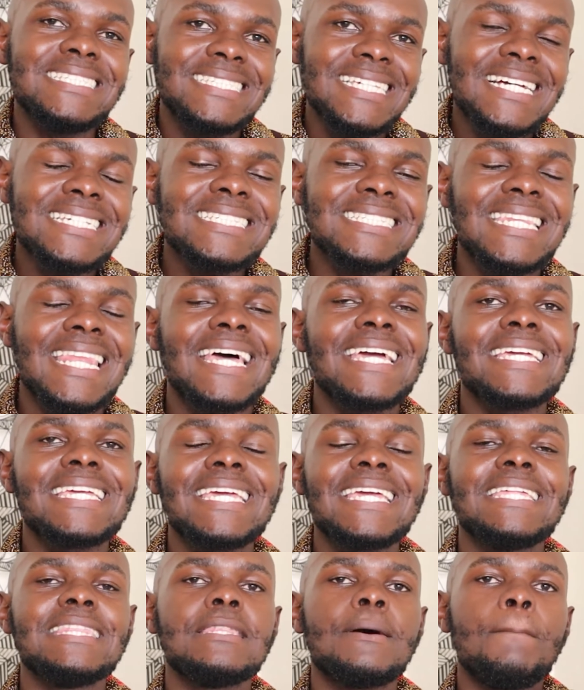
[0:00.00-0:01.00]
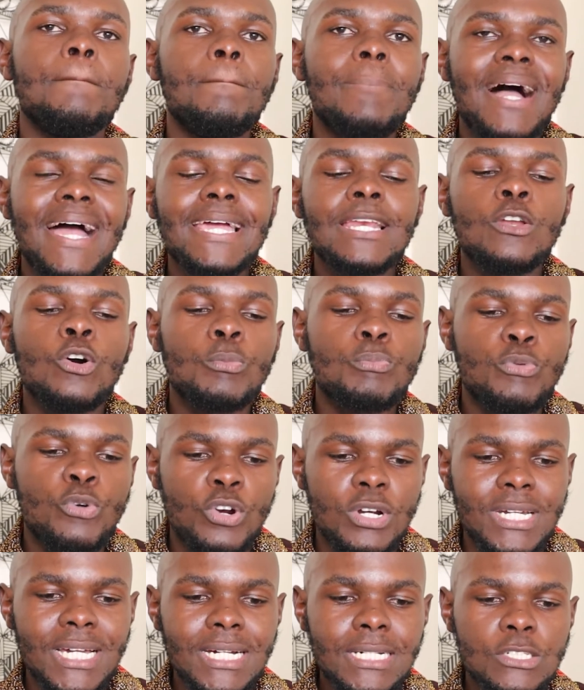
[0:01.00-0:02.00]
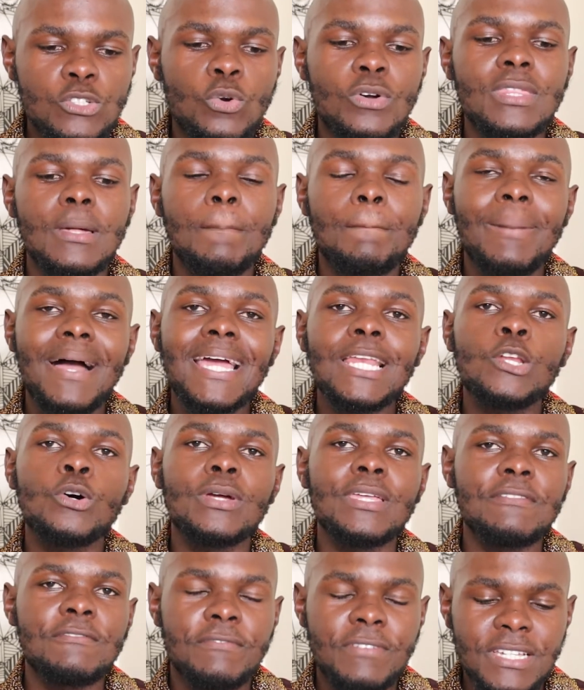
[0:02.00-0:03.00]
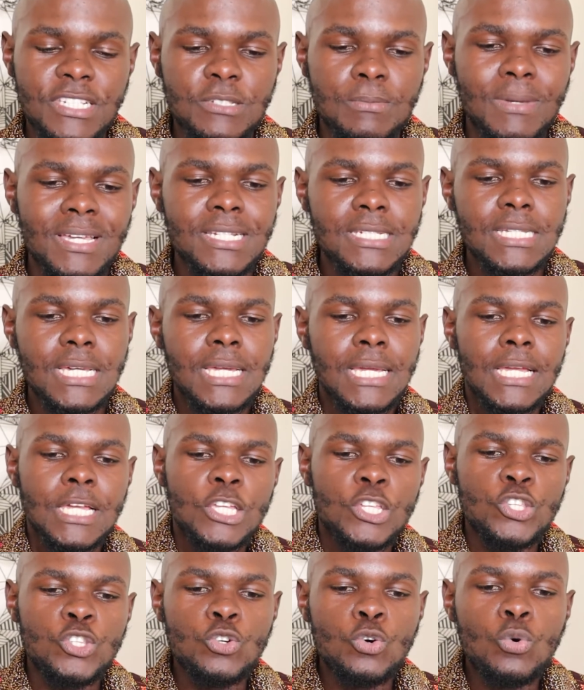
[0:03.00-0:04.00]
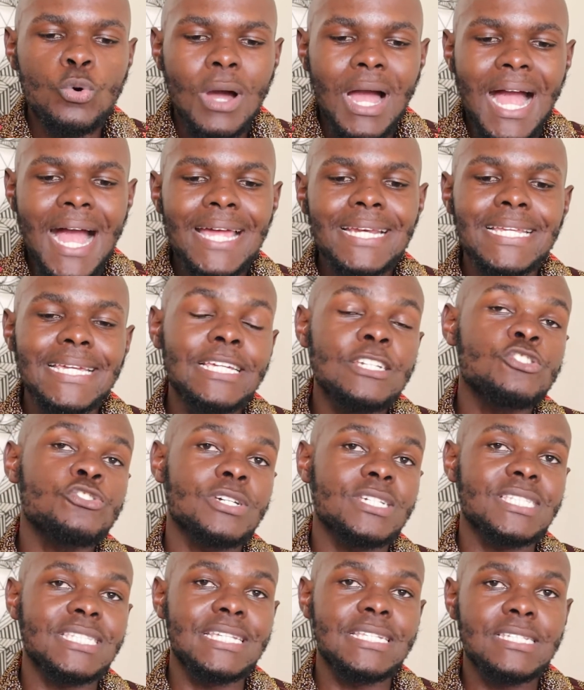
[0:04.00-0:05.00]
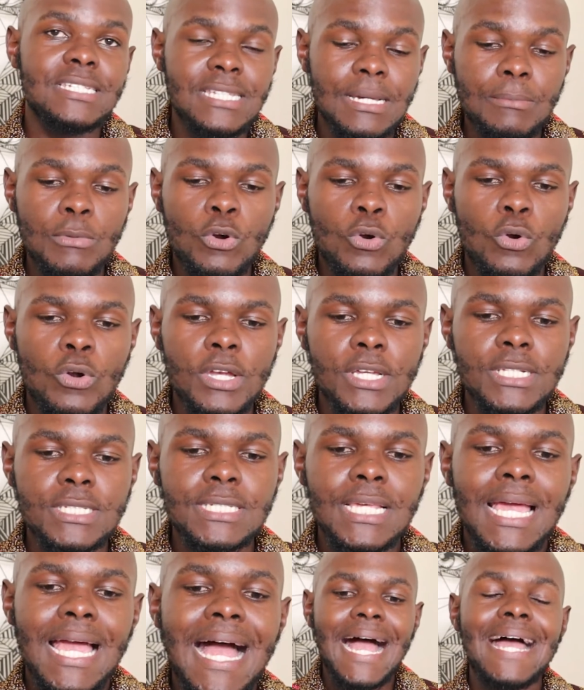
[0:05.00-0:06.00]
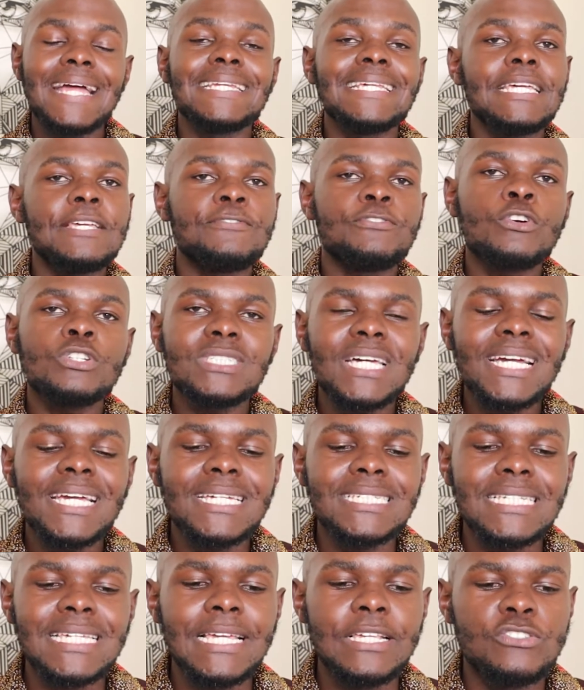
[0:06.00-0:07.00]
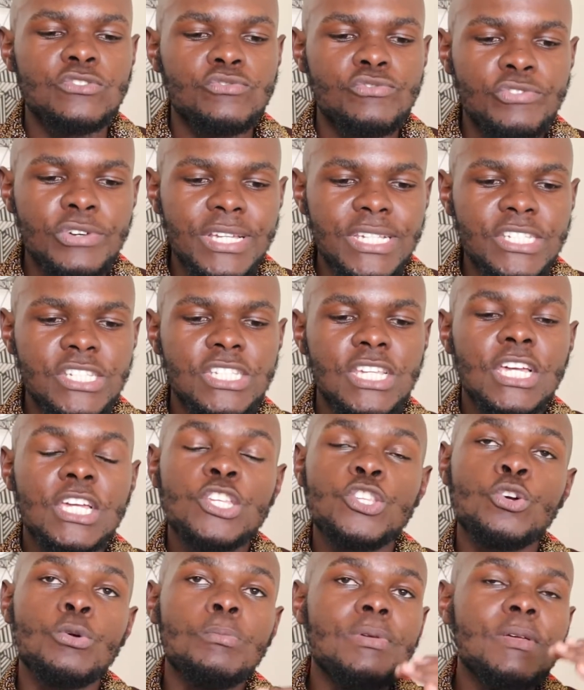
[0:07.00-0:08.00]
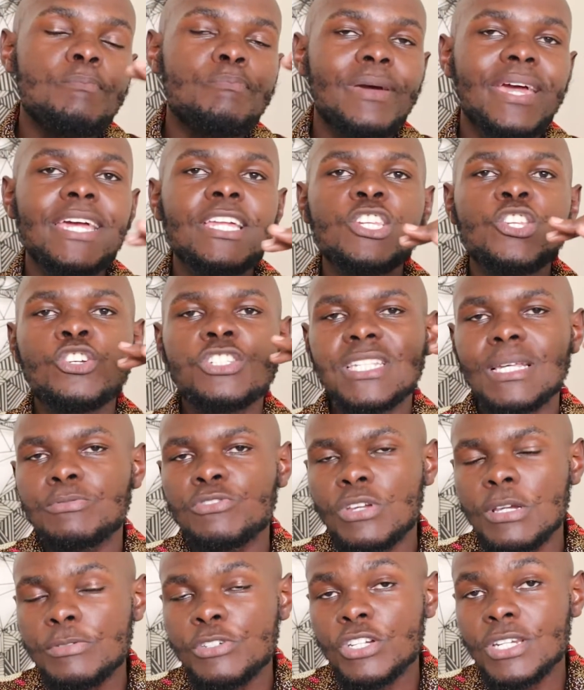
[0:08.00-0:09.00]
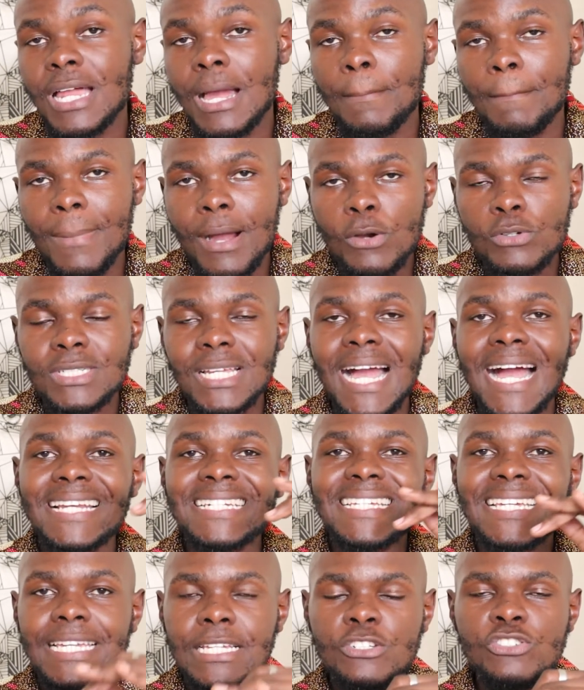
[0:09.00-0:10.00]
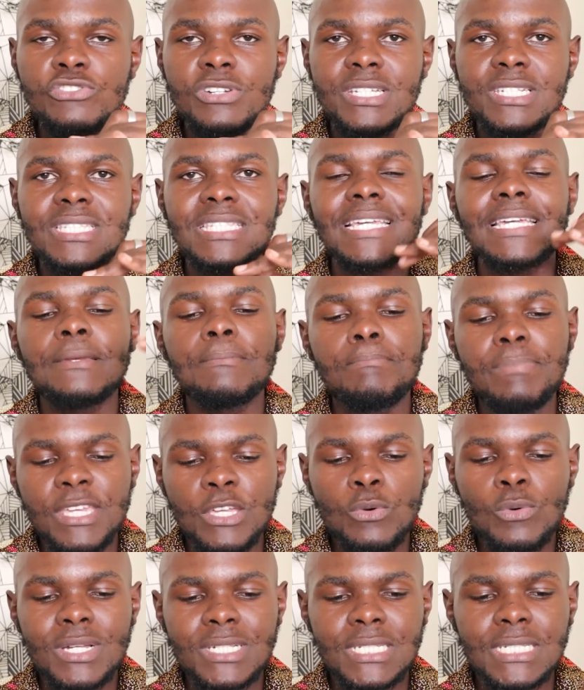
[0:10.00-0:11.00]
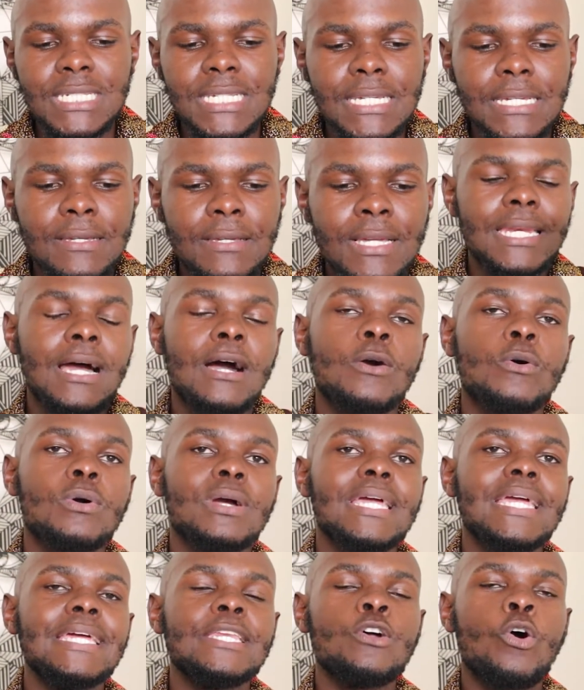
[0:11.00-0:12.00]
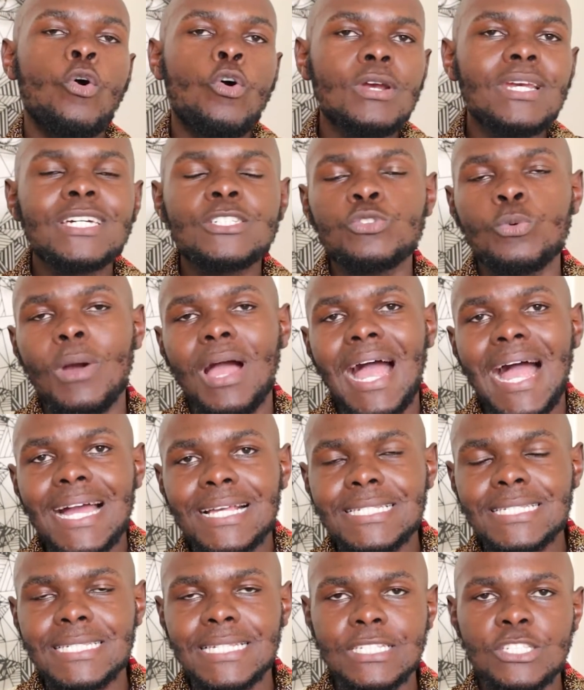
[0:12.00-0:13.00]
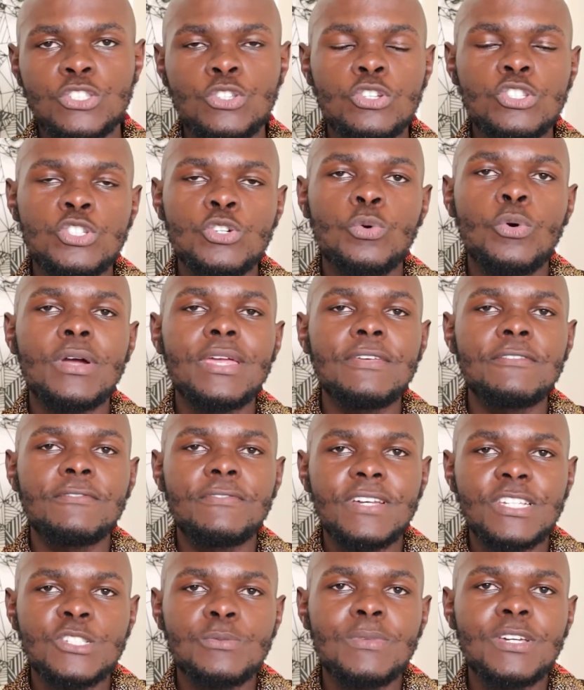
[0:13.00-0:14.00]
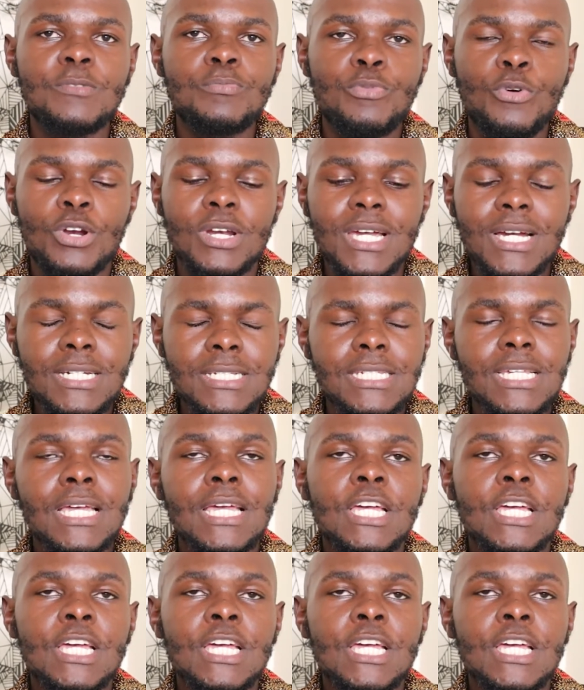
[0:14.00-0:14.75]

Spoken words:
just like in the buy low product or the buy low investment, you earn interest in stablecoins. And if your target is reached, you'll be paid your subscription amount and interest in BUSD. Now, in order to access your dual investment product,